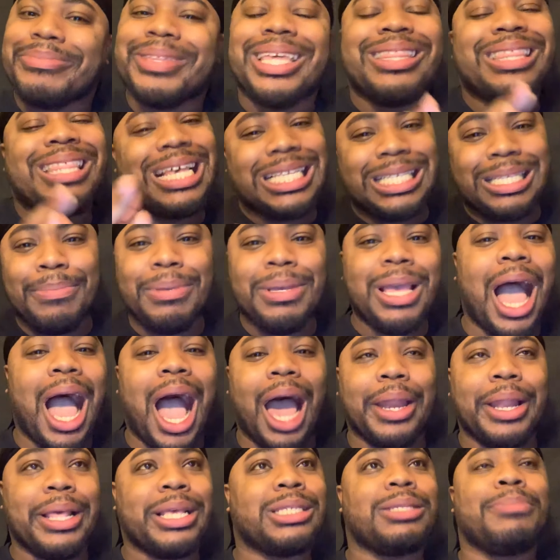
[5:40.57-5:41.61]
let's be
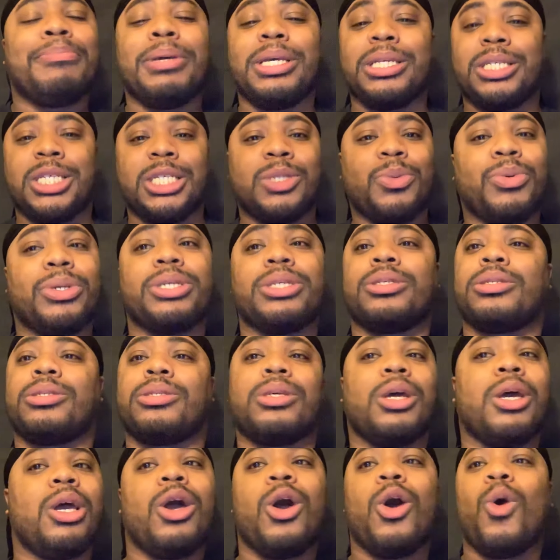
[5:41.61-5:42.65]
honest. Bitches was